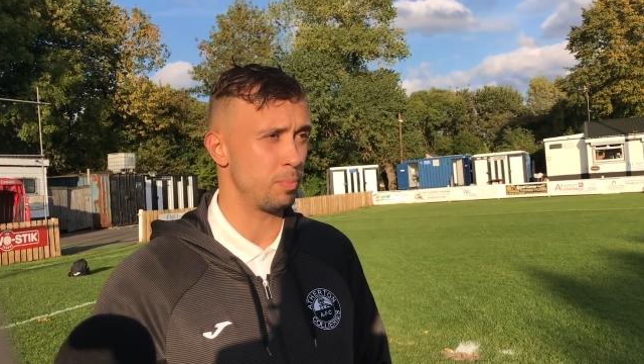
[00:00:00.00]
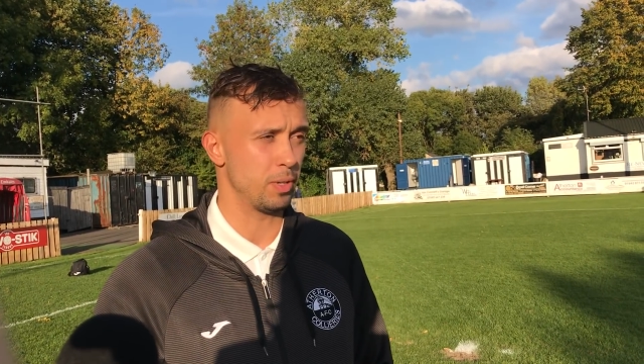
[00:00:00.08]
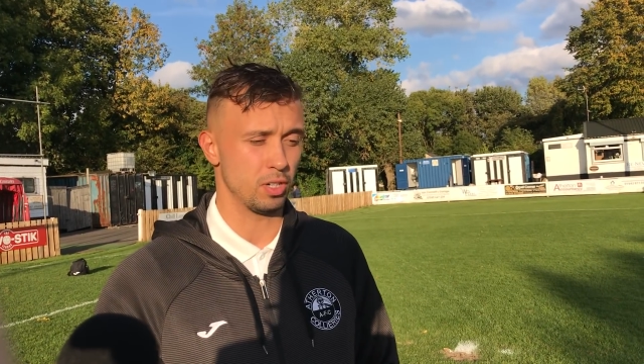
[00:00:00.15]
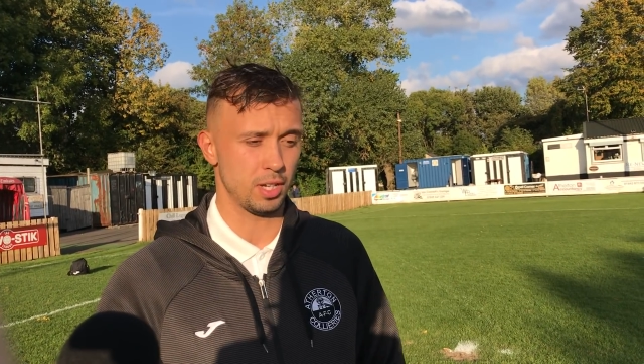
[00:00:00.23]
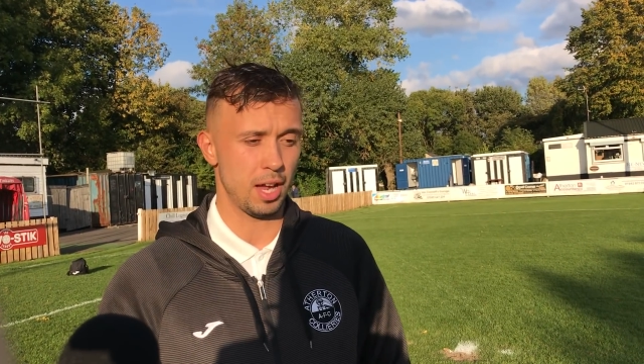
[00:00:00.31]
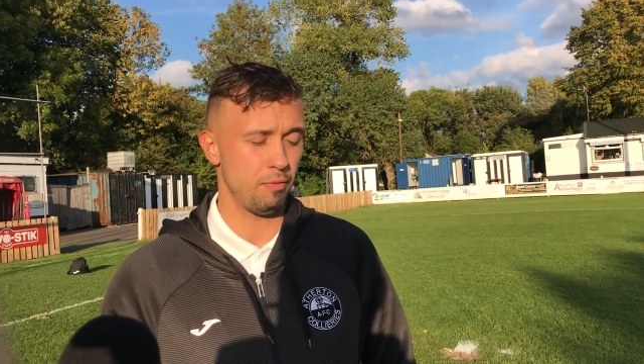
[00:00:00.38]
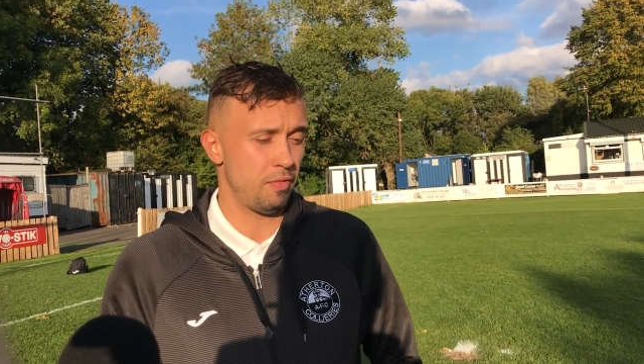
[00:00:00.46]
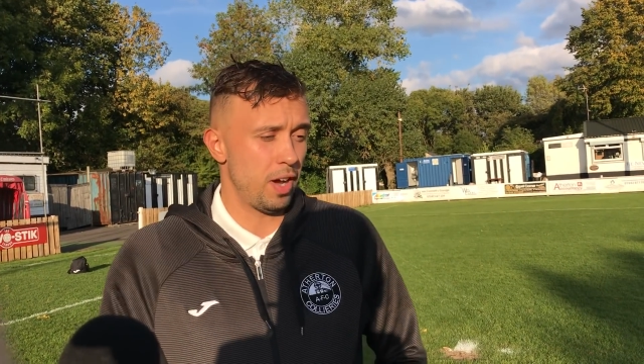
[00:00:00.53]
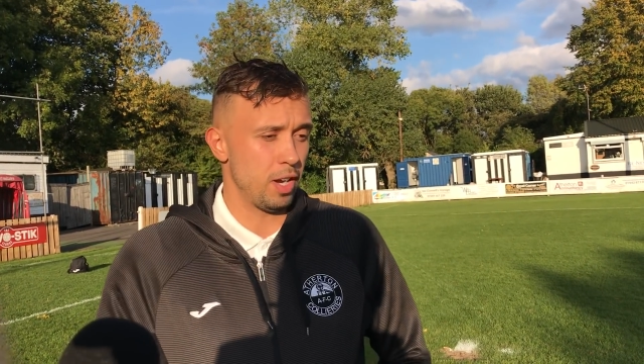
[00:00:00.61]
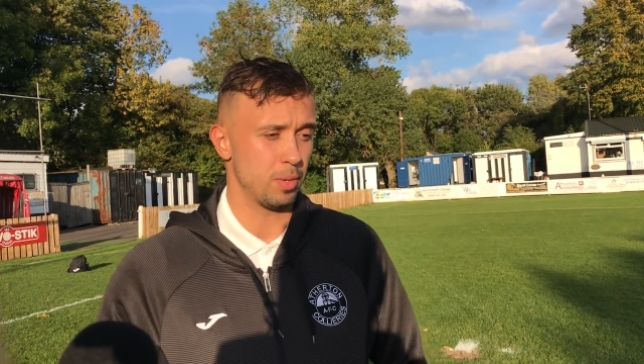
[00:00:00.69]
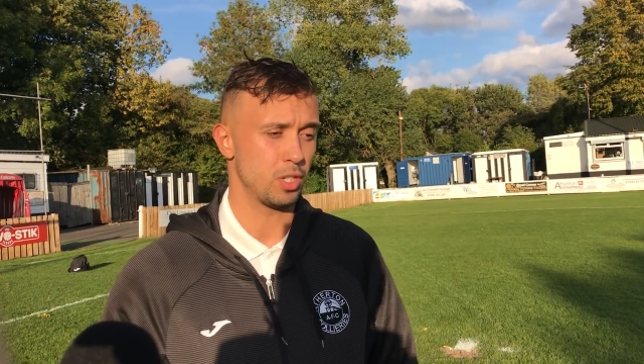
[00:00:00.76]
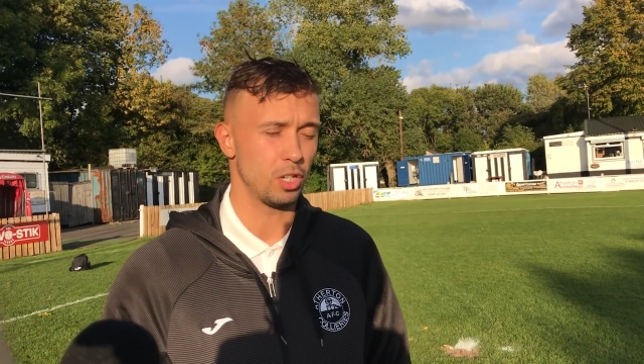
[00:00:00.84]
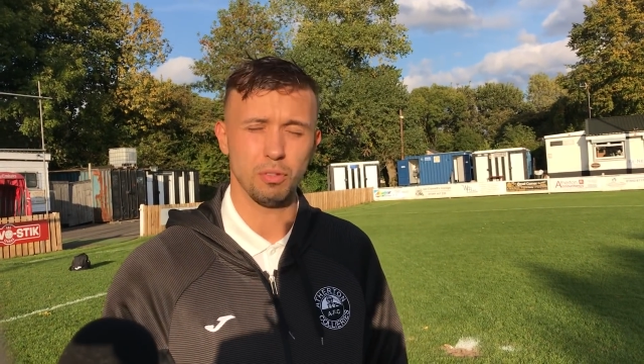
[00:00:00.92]
because I'm
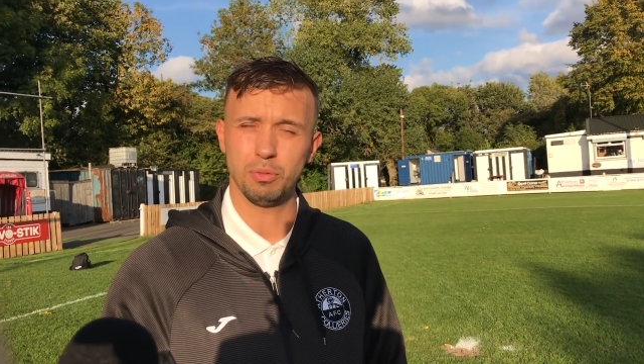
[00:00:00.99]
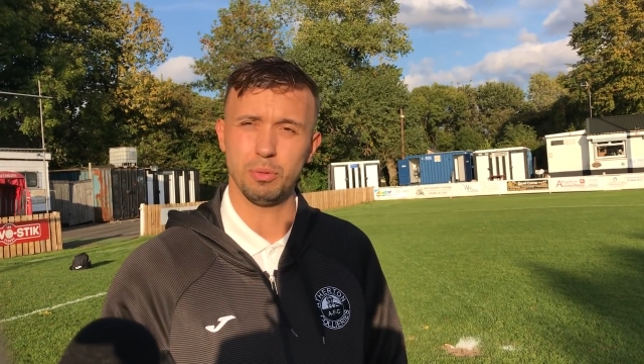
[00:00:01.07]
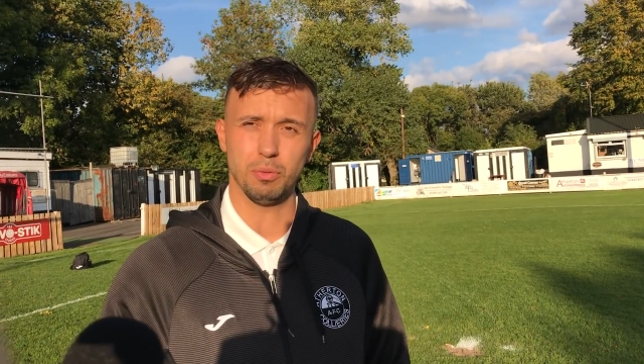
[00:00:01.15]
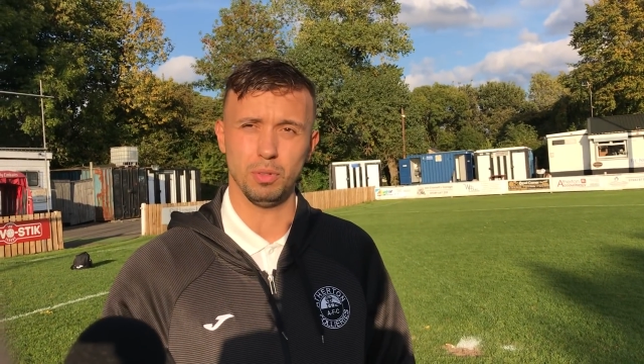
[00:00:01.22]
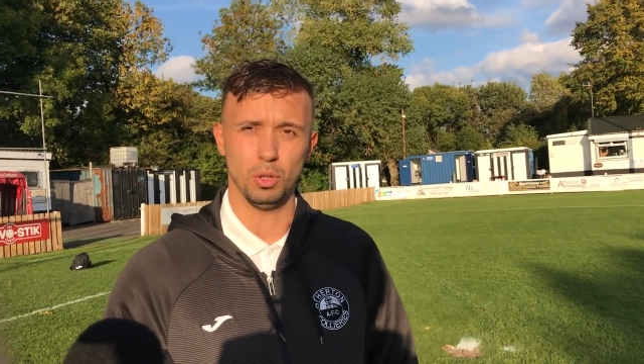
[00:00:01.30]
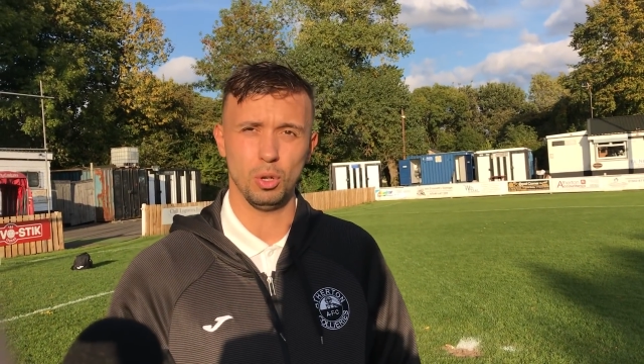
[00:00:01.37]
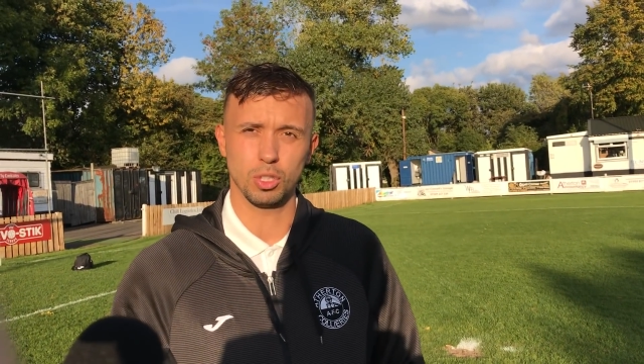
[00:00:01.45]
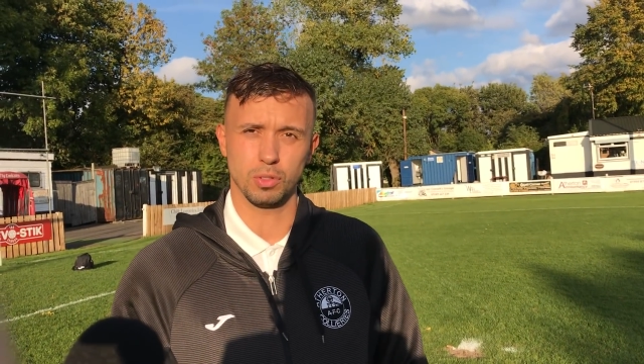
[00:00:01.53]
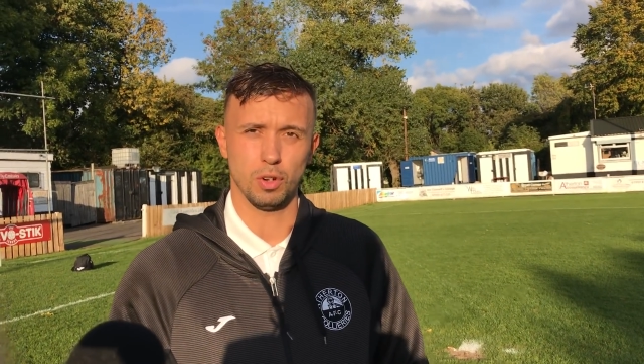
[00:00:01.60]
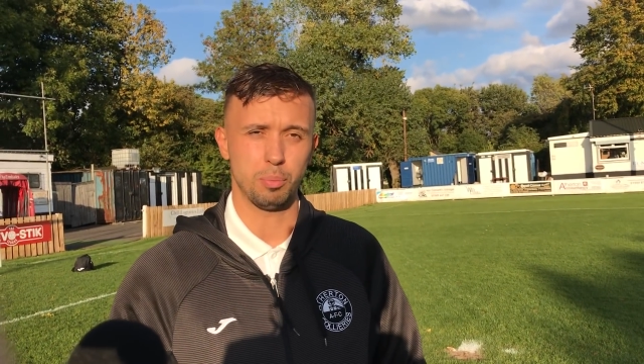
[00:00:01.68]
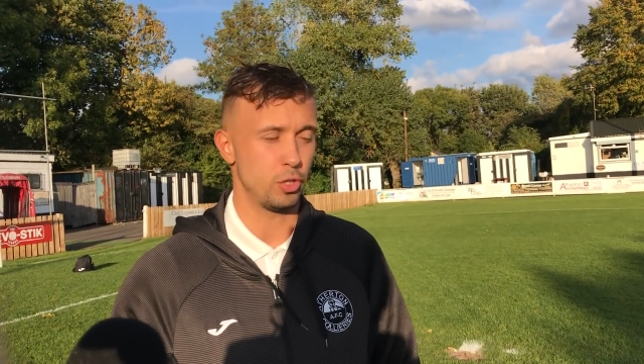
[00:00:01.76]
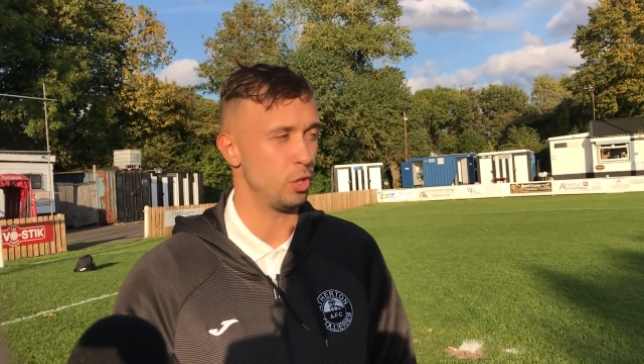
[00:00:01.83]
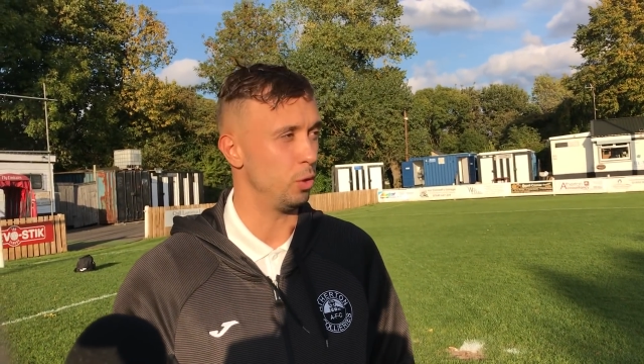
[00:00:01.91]
finding myself with loads of
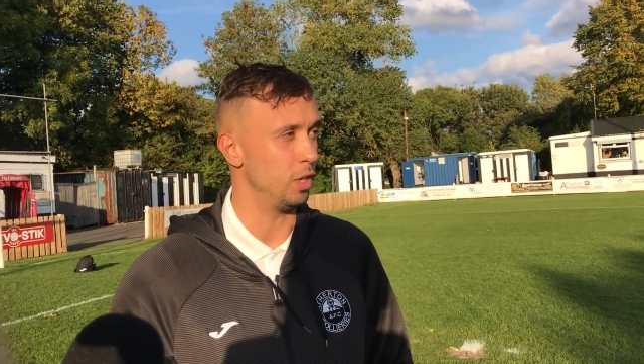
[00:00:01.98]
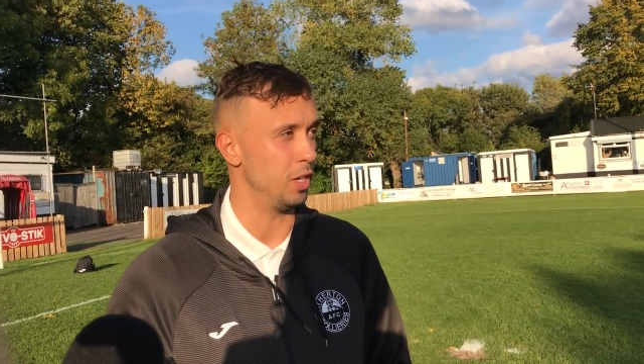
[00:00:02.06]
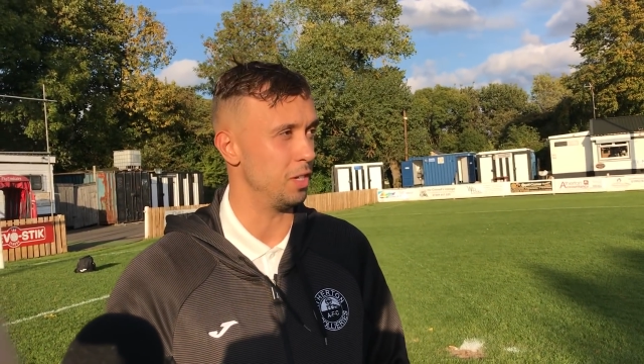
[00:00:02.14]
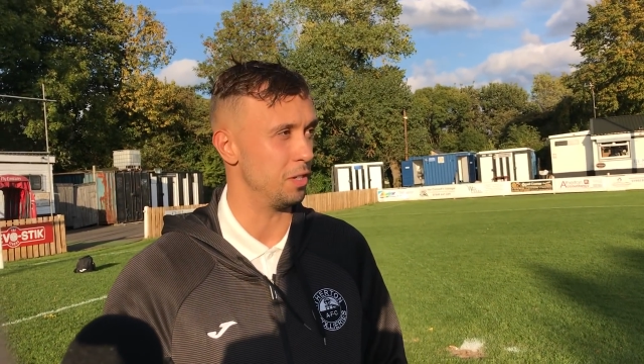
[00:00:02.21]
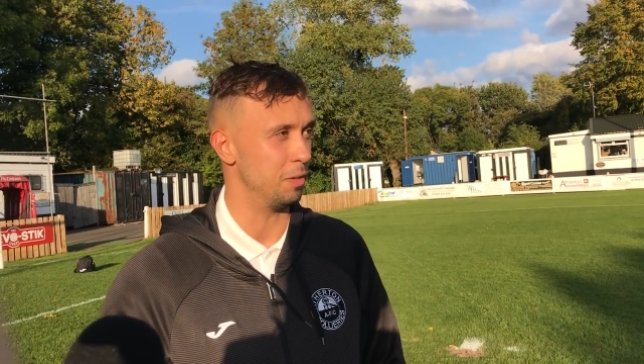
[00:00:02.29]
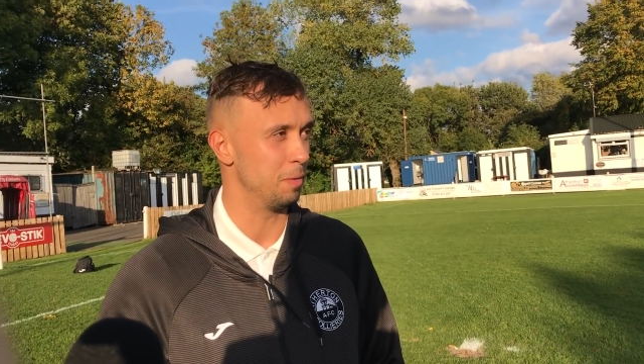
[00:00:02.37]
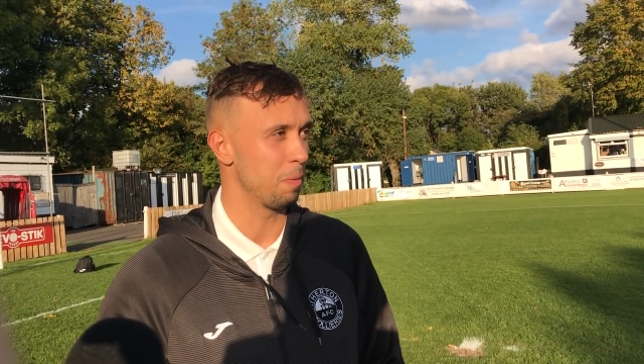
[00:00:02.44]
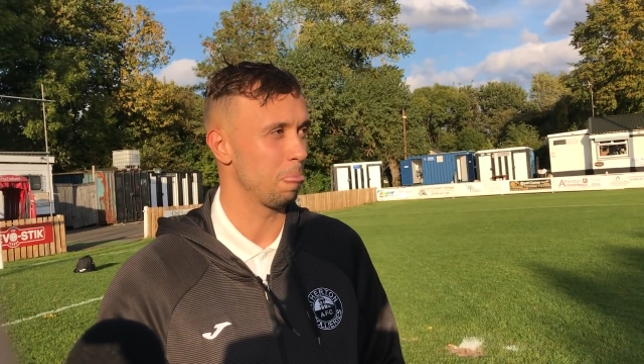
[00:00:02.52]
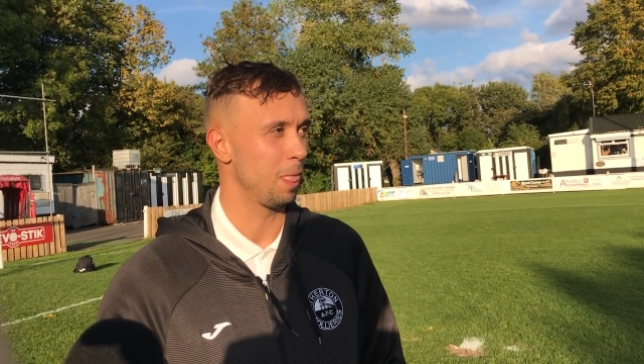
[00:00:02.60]
opportunities, and